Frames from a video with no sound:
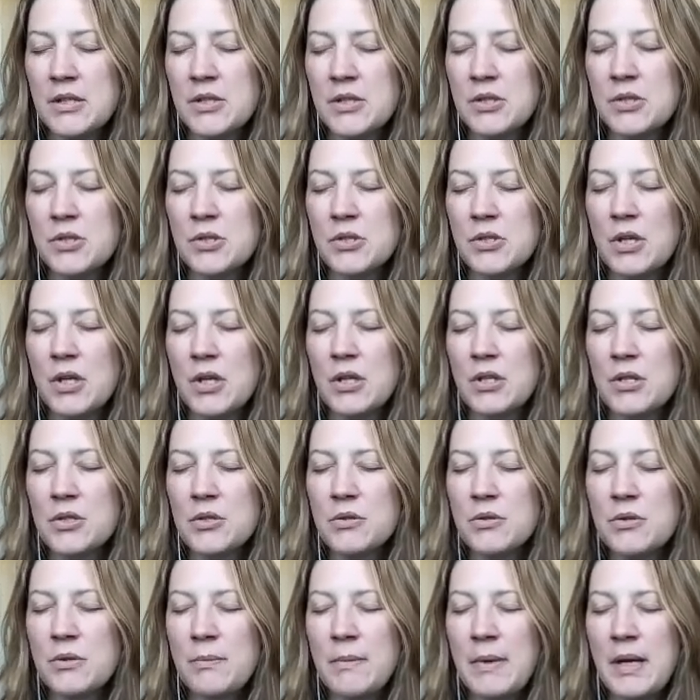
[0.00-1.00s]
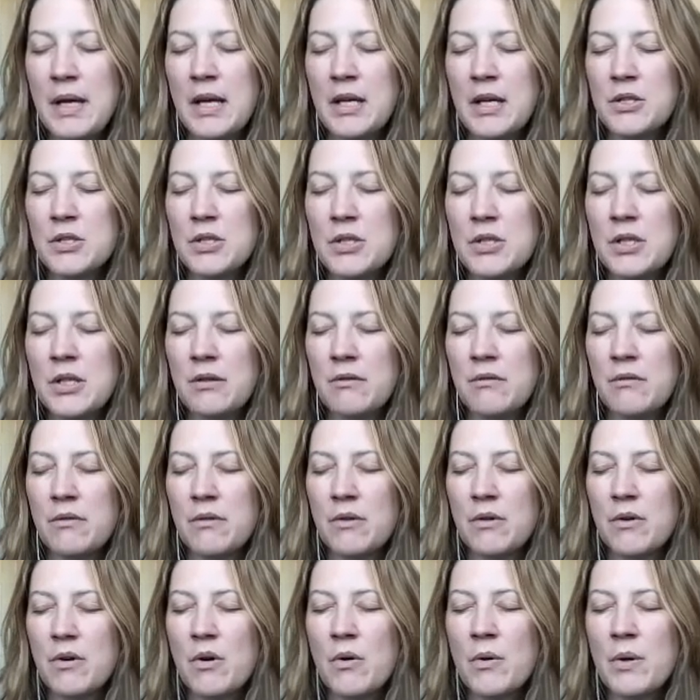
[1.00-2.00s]
just start to imagine it
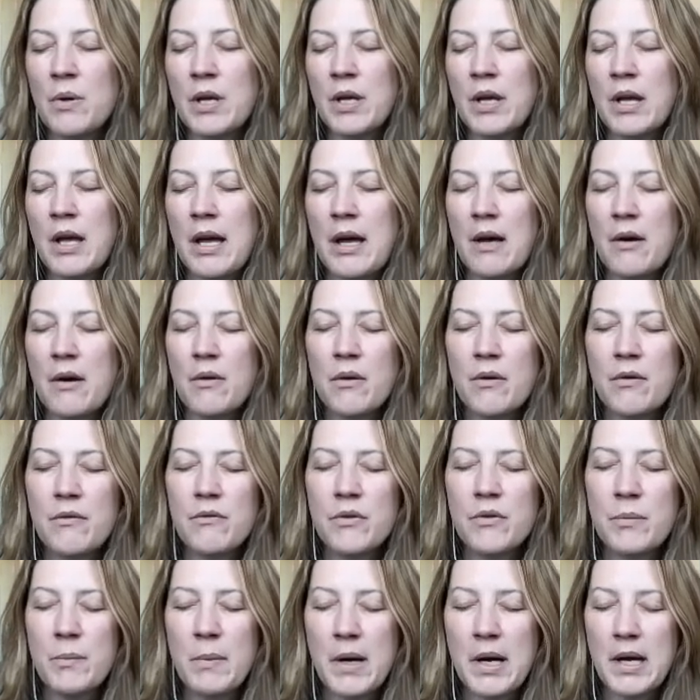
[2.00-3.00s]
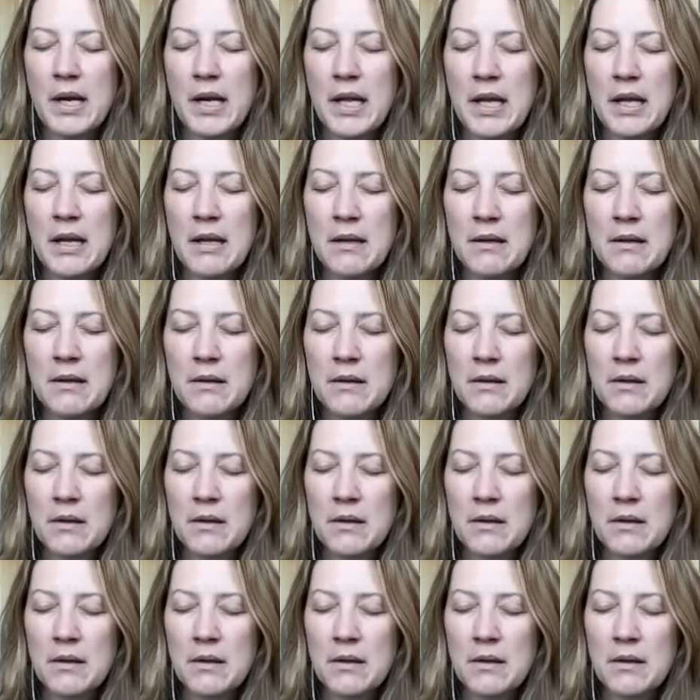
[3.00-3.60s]
going out of the body